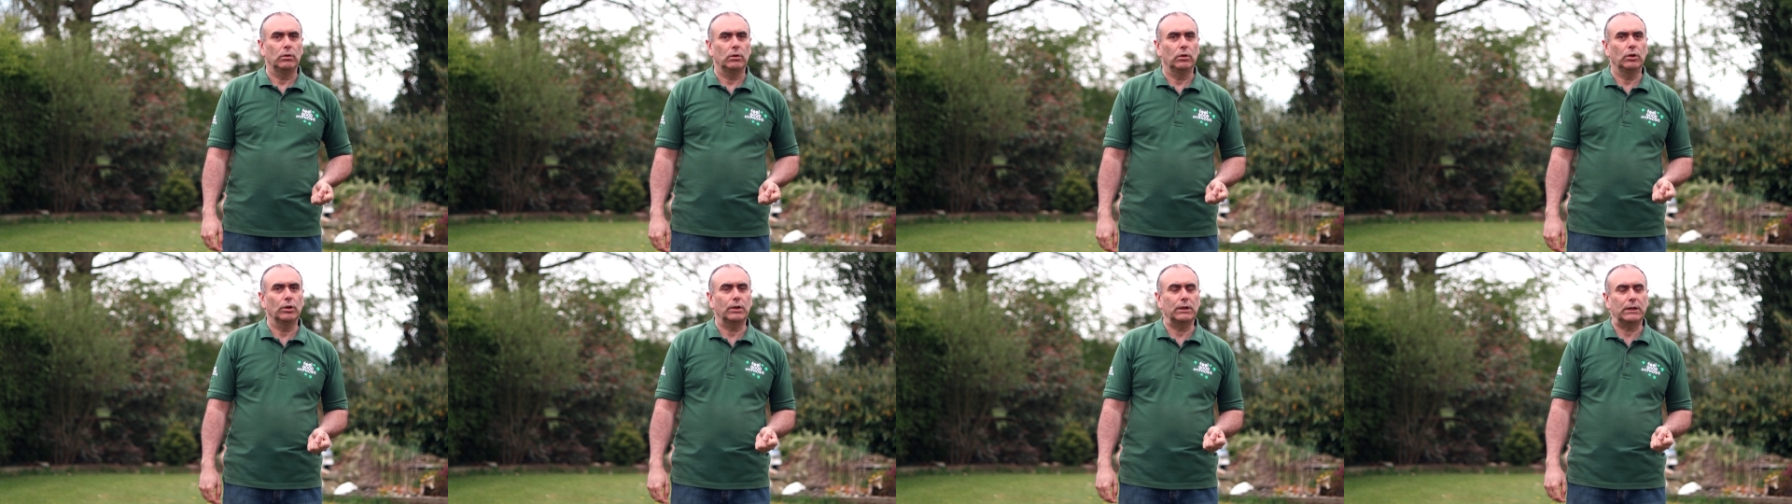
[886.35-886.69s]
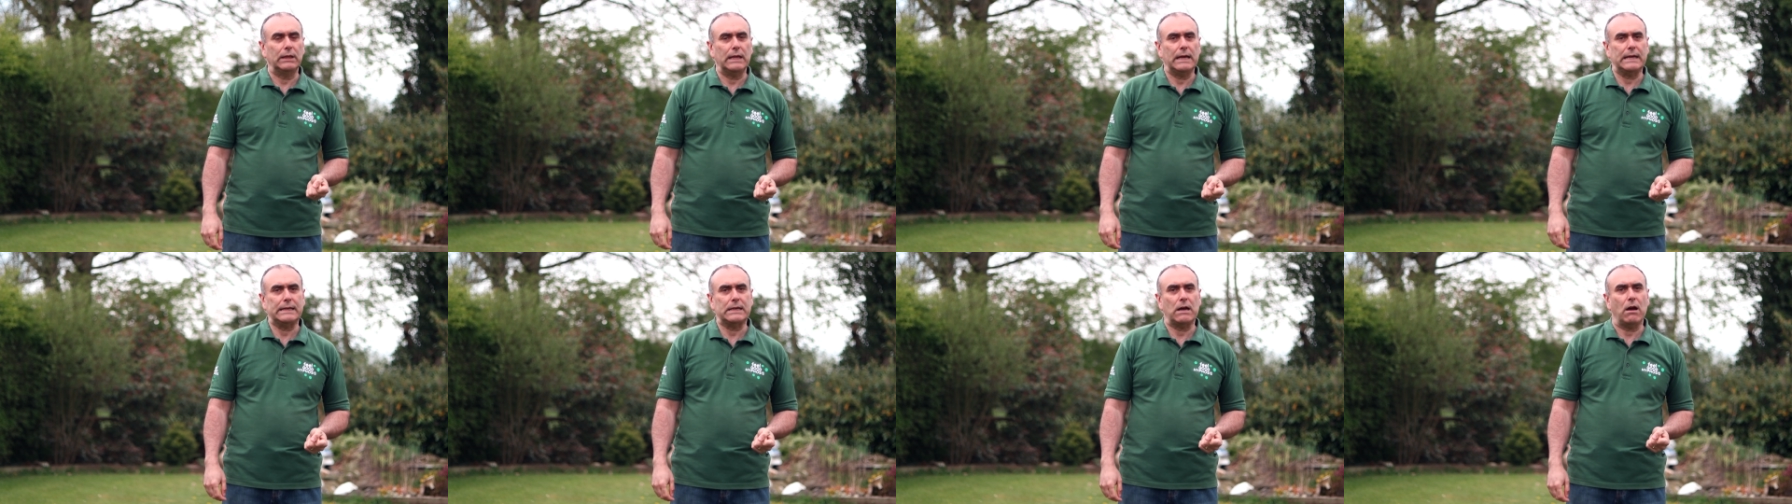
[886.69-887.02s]
"Look at
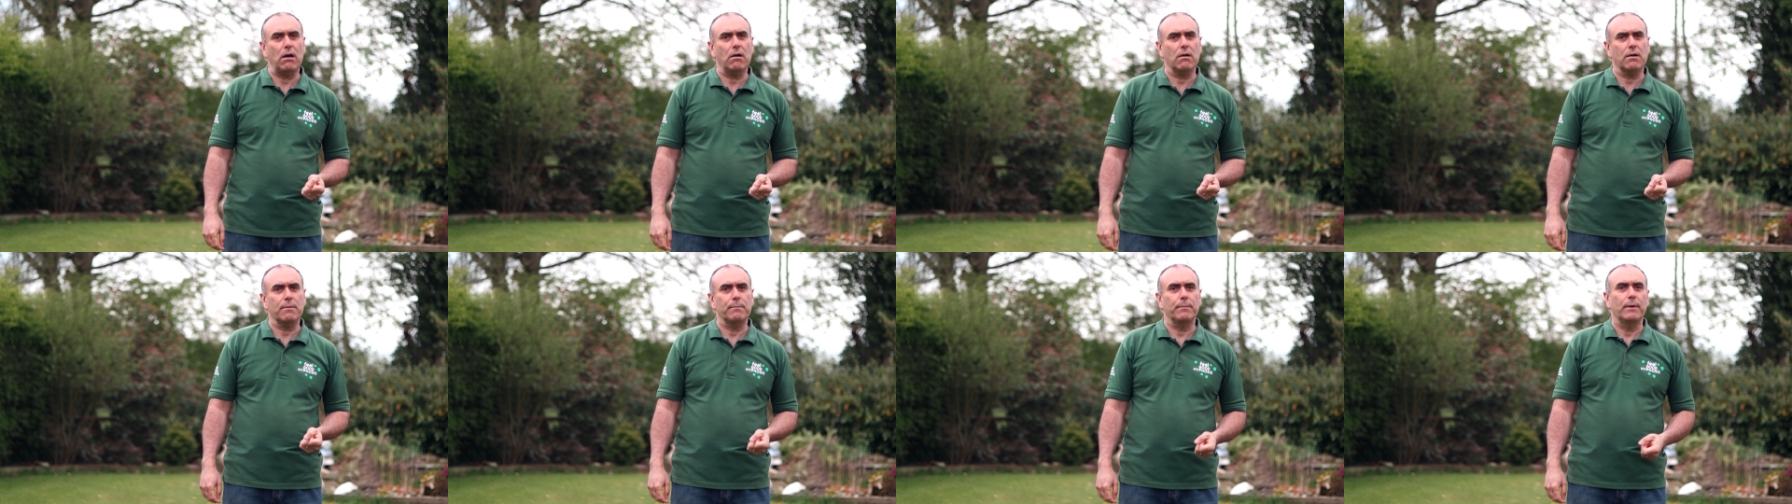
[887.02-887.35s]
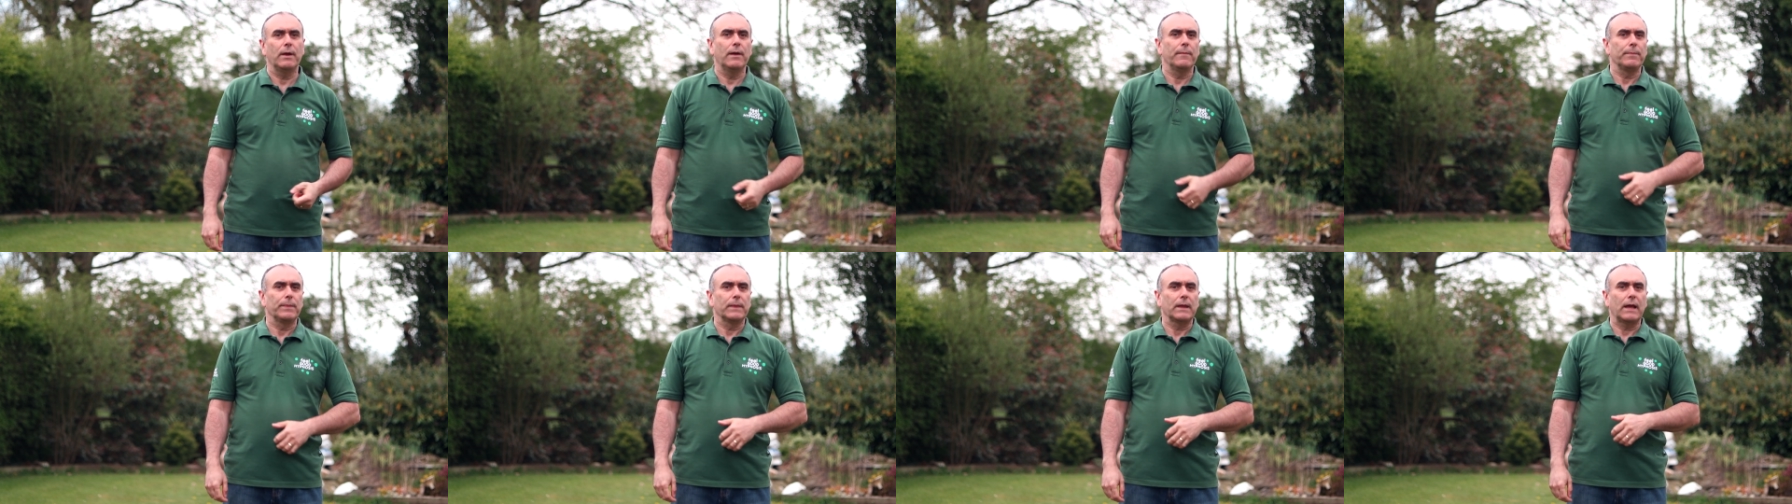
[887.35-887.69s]
that arm."
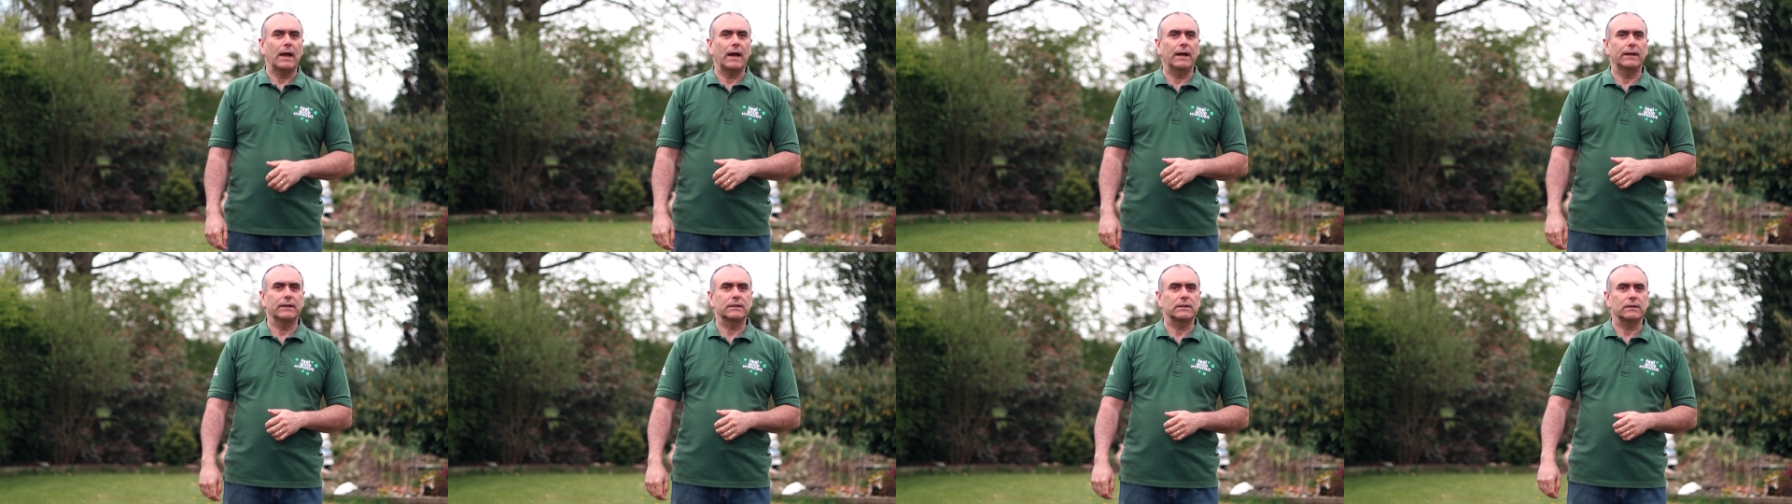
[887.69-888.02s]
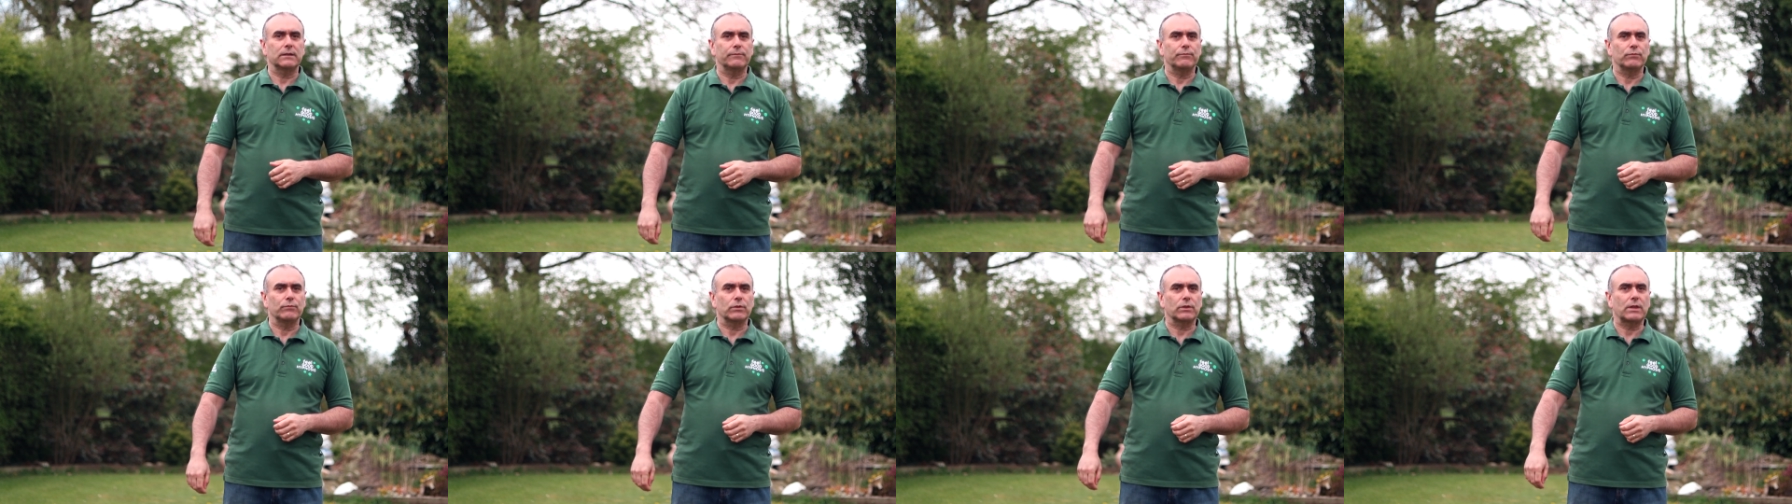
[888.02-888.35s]
And
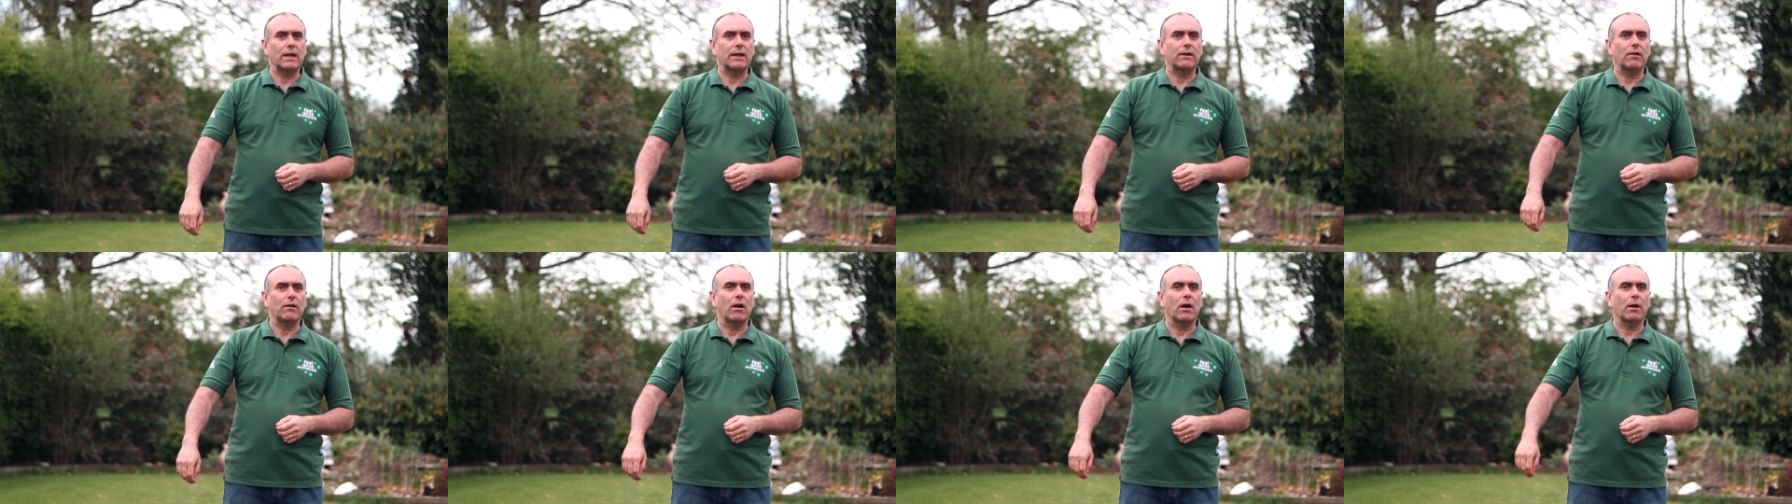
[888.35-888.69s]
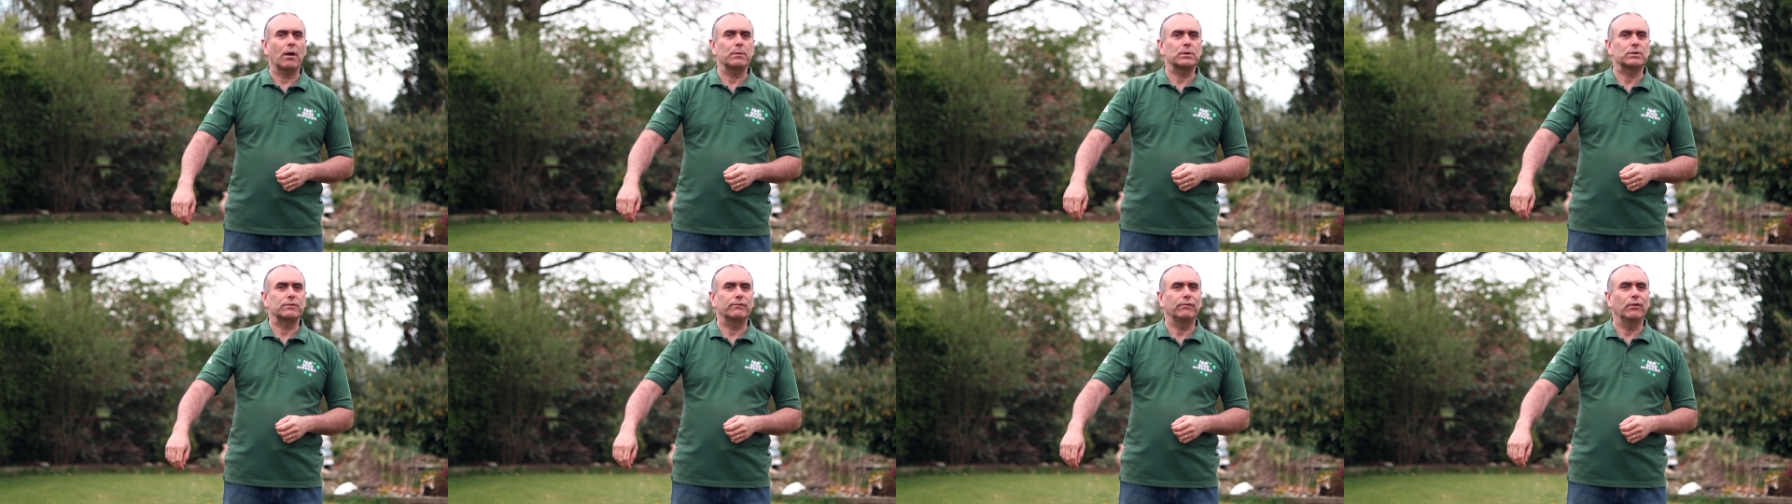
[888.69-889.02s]
that
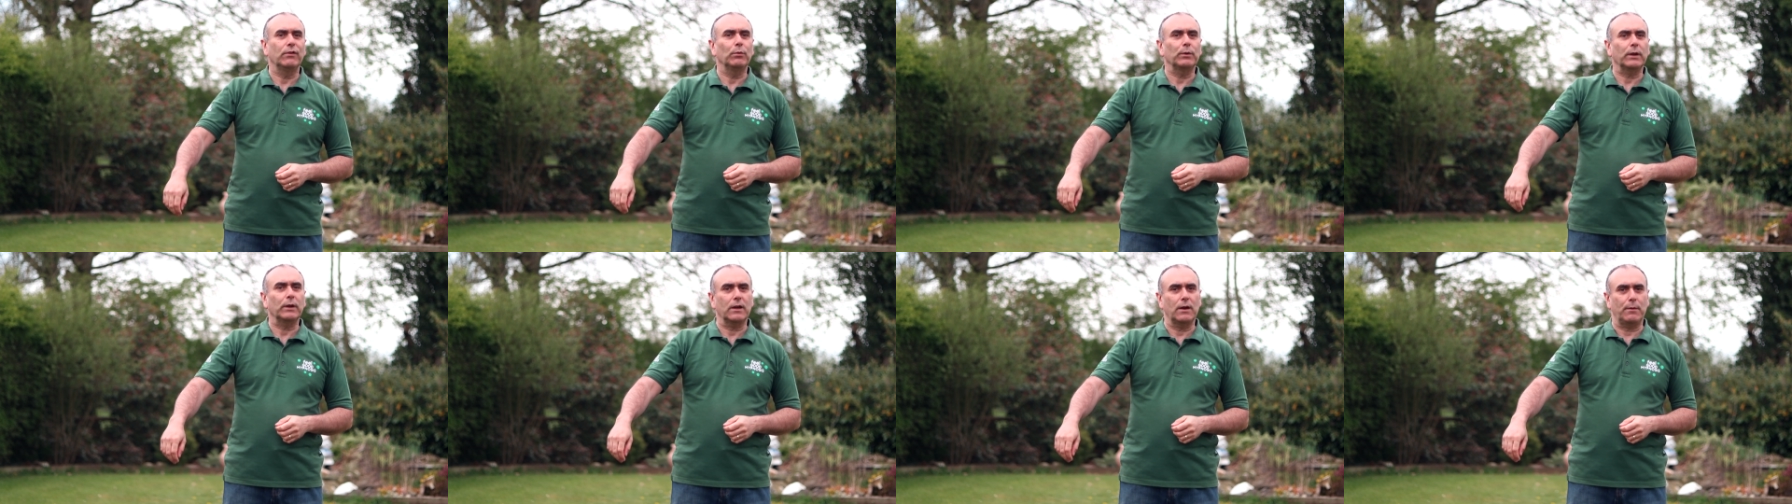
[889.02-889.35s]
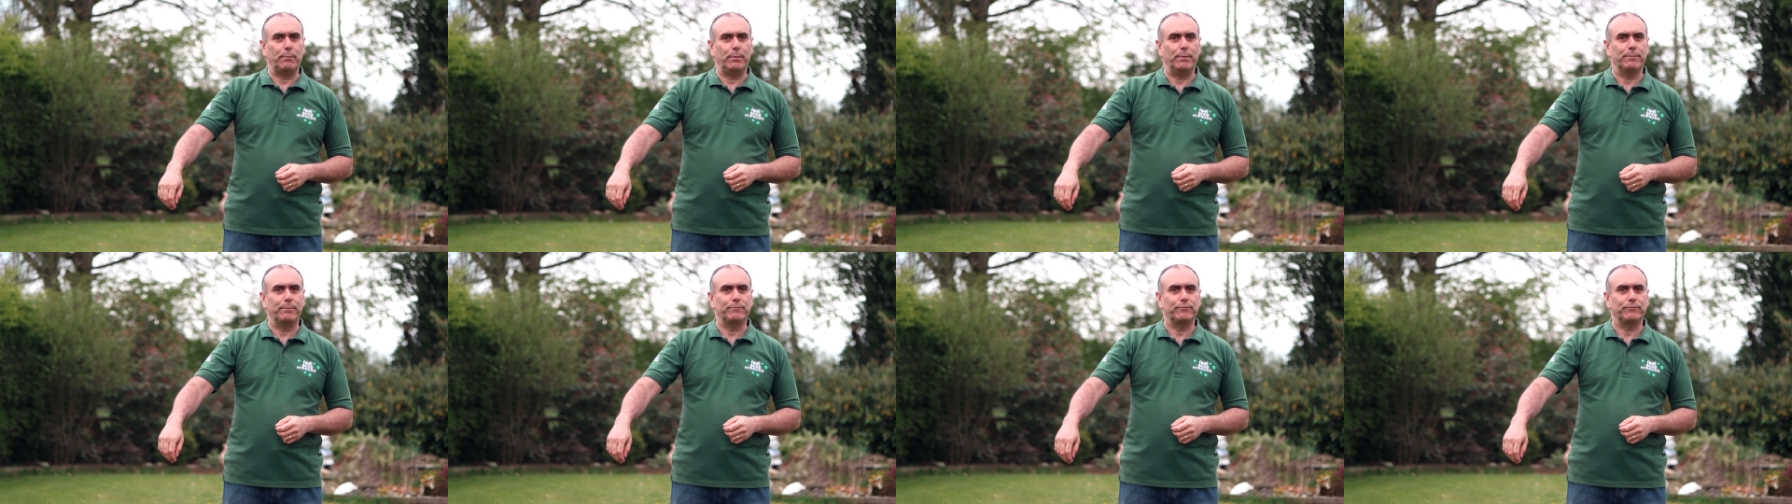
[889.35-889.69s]
arm is floating
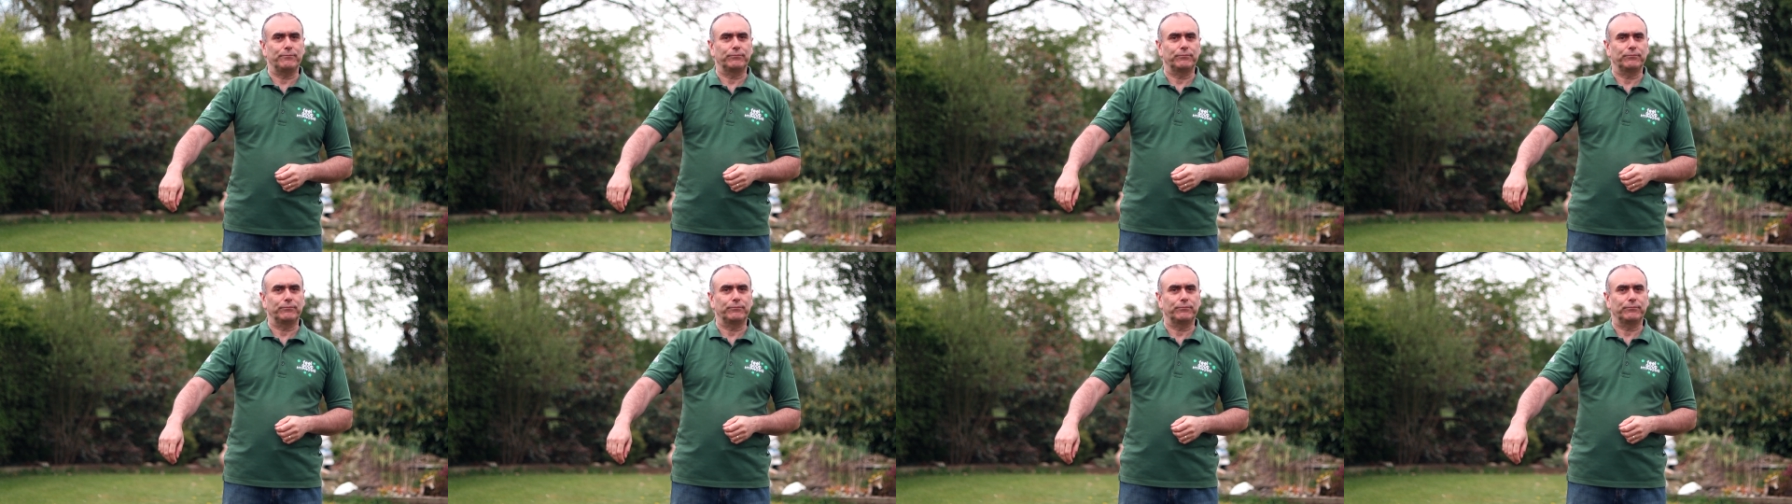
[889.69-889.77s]
up.